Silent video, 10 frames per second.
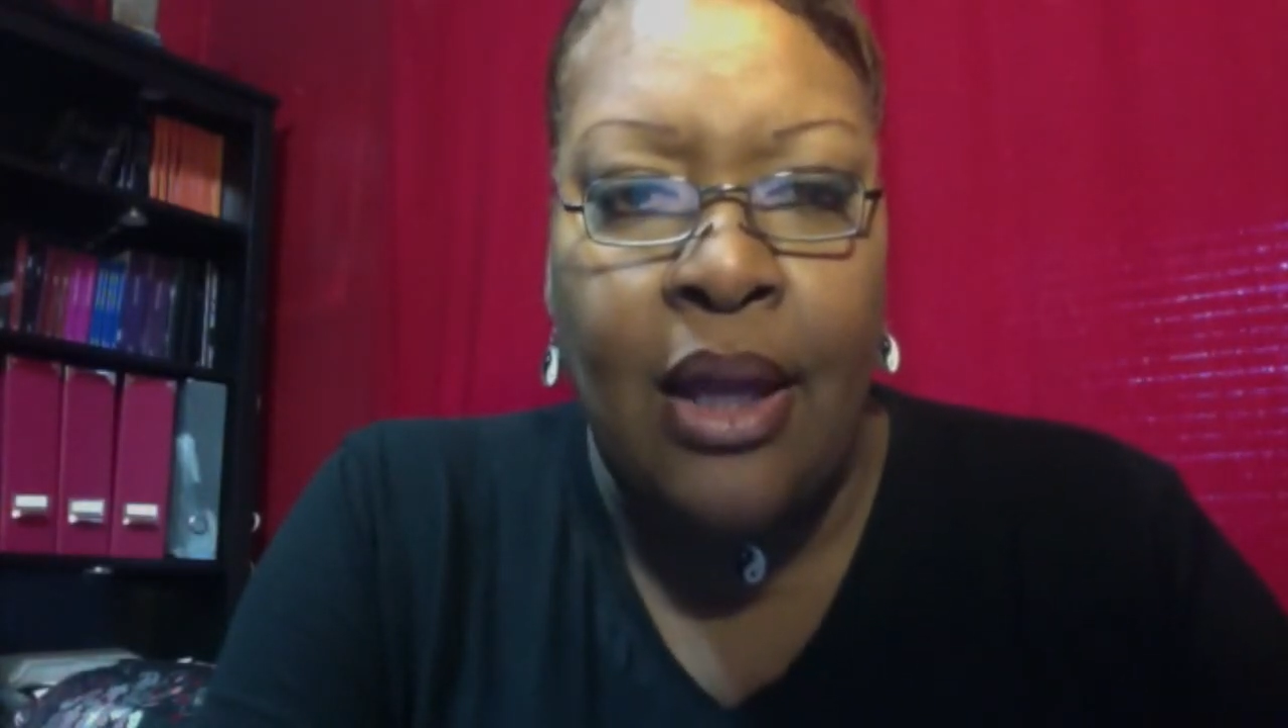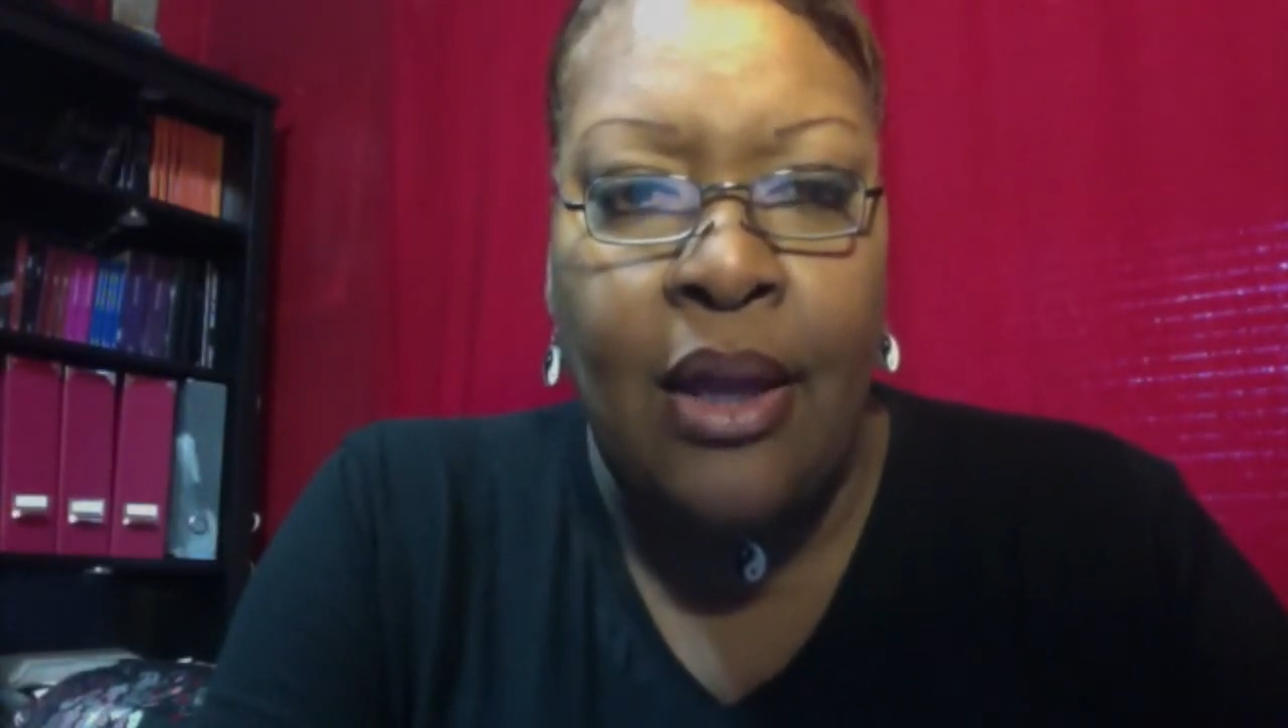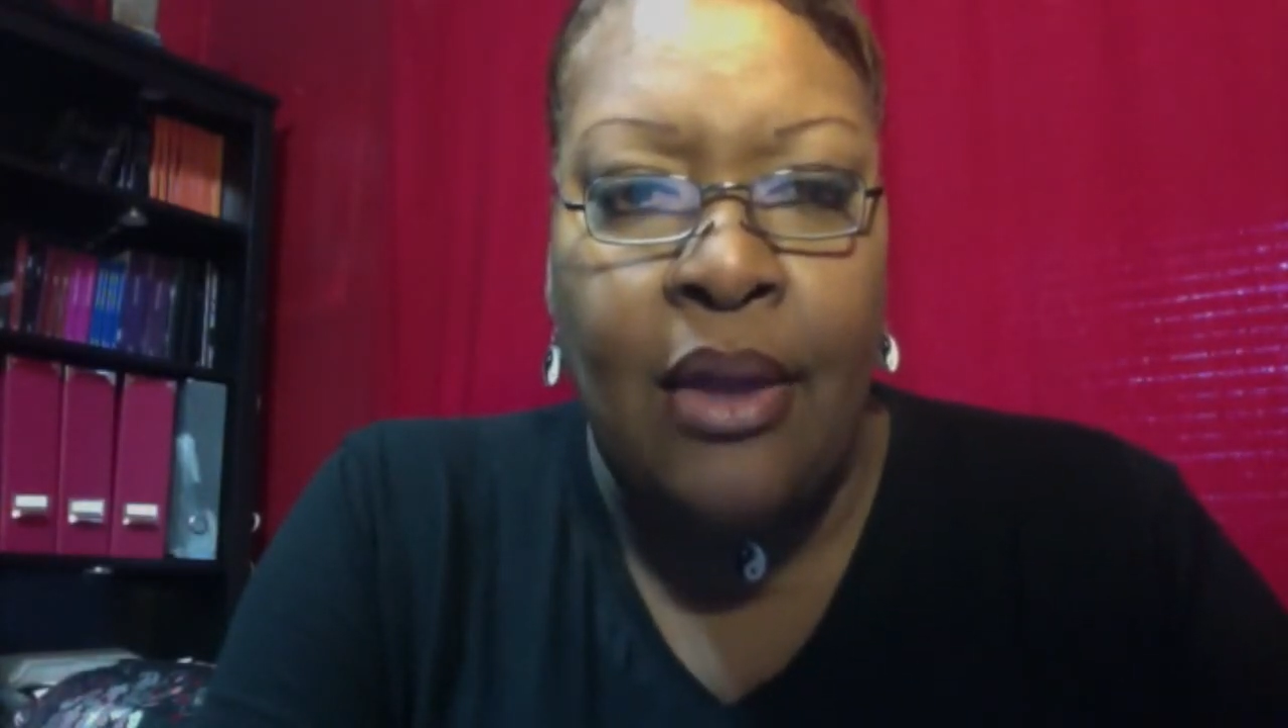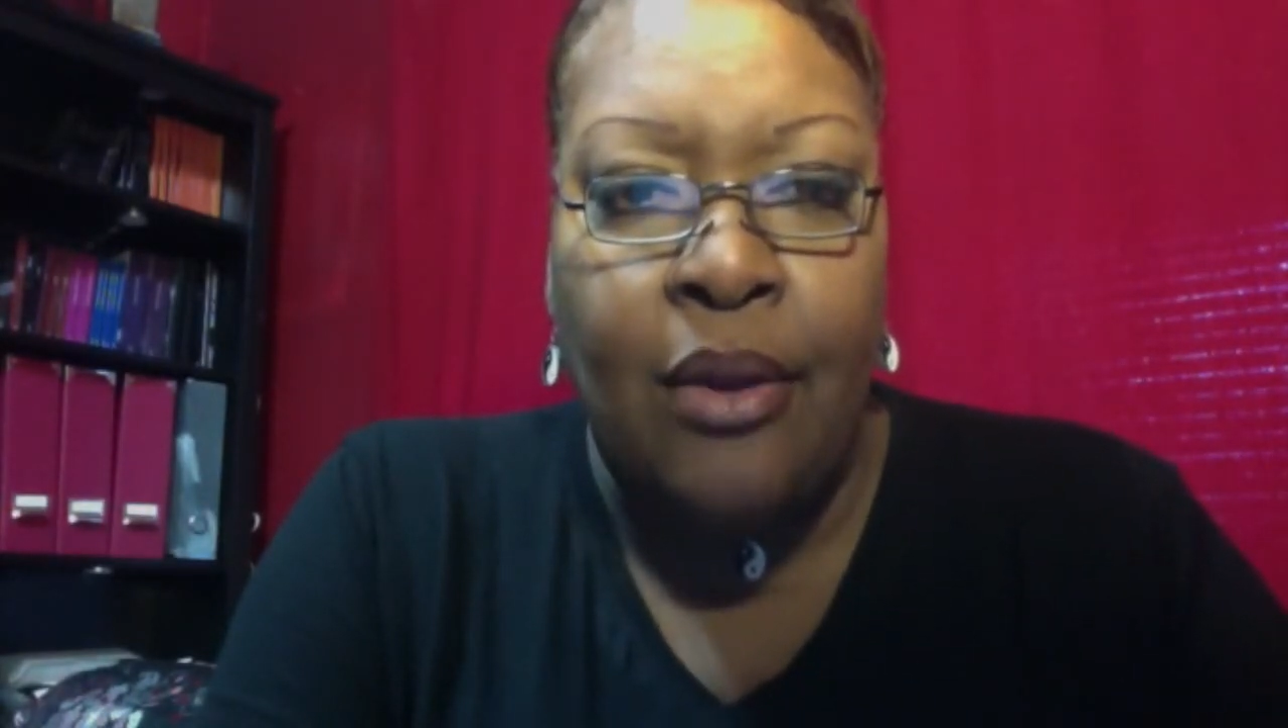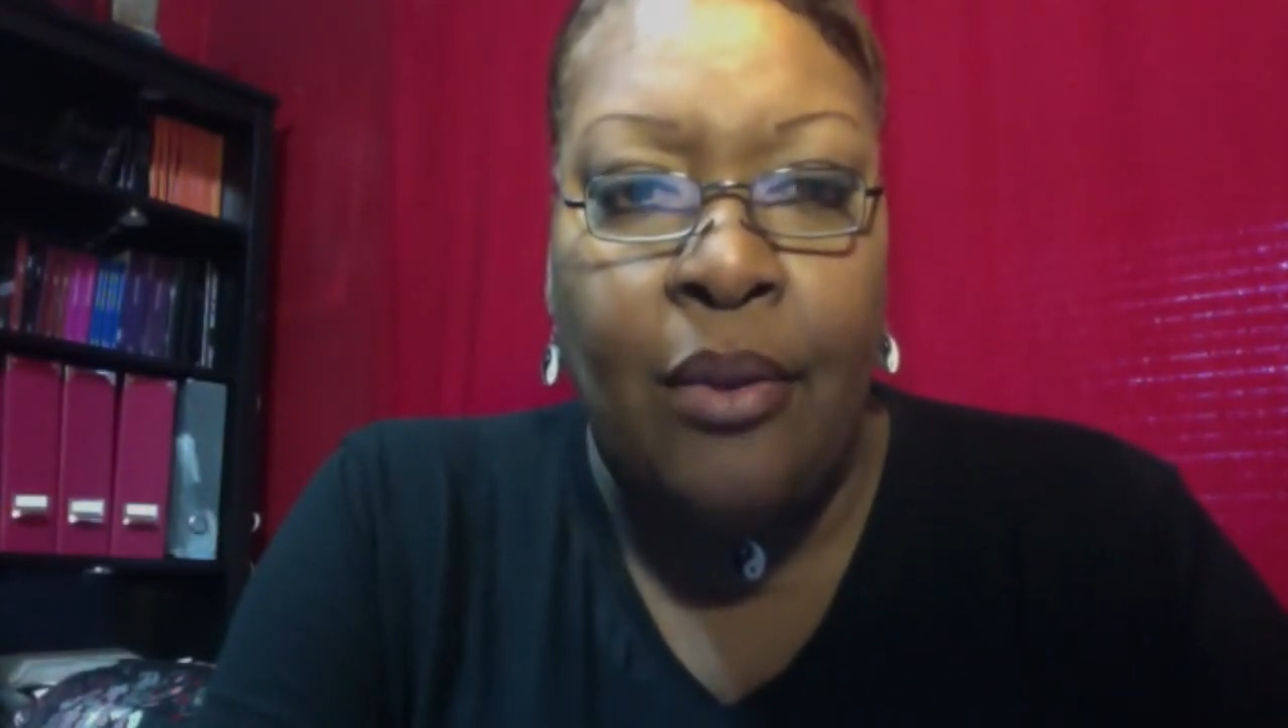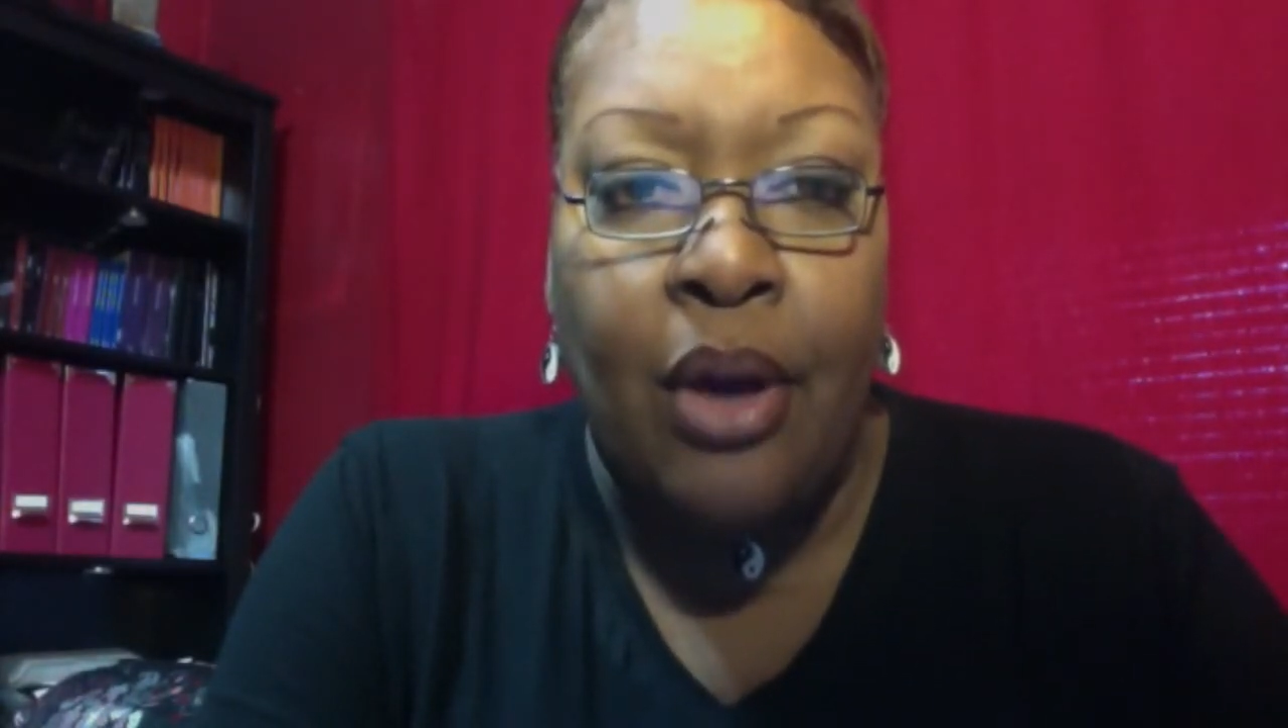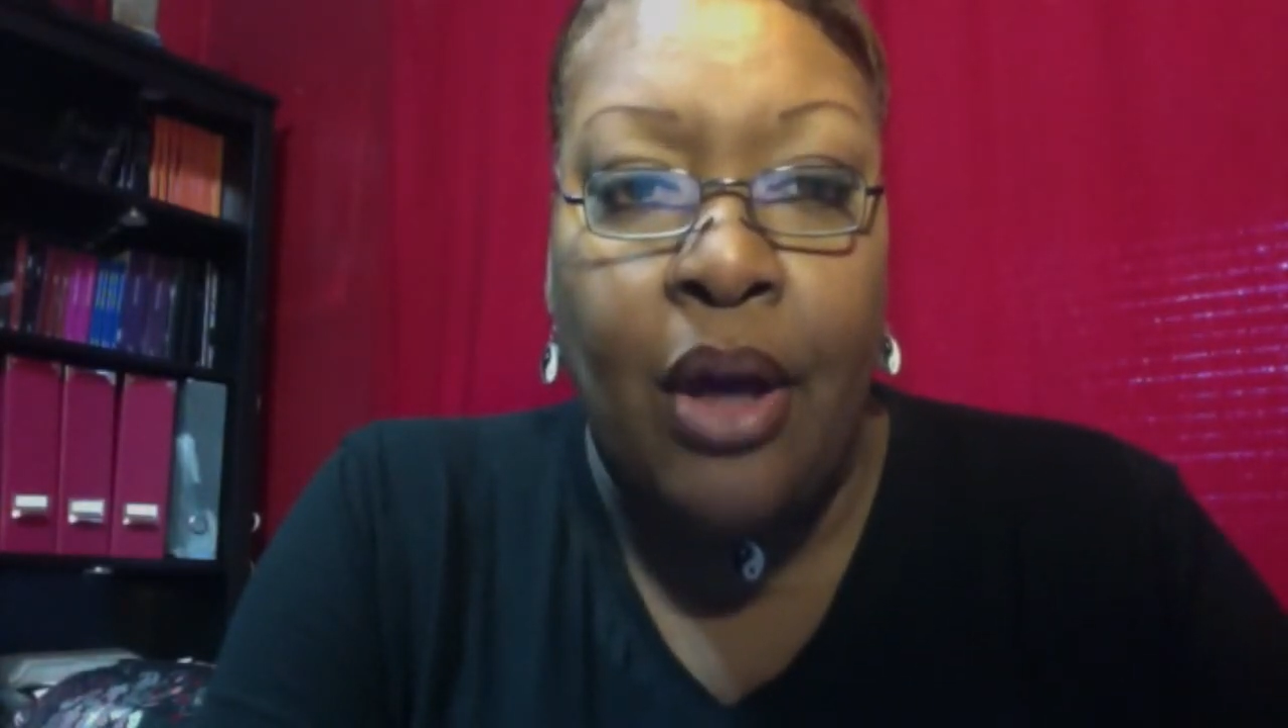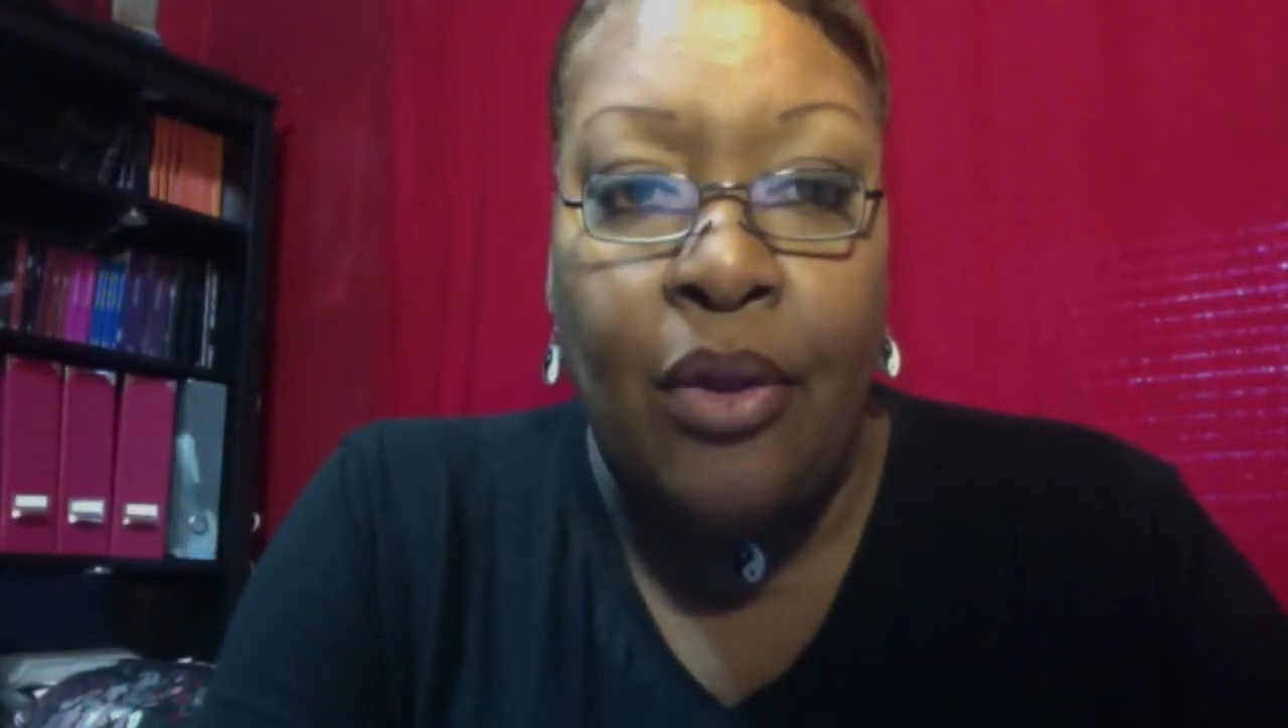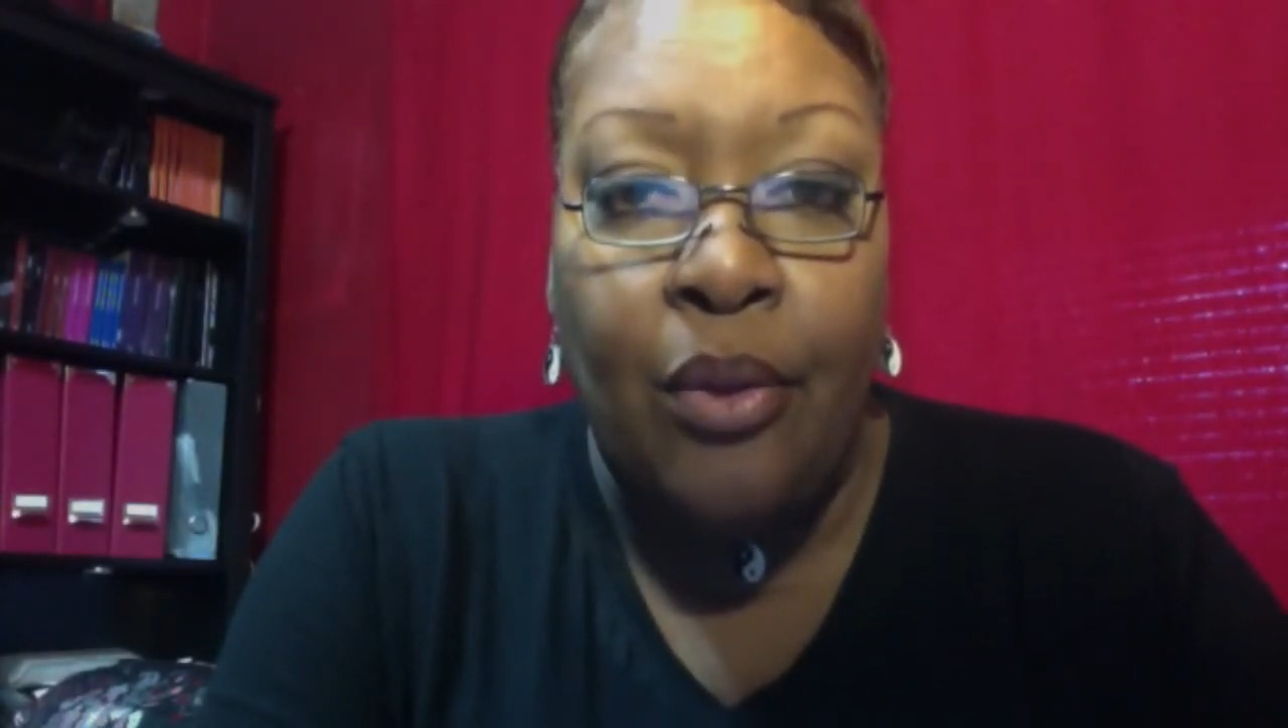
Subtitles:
There were other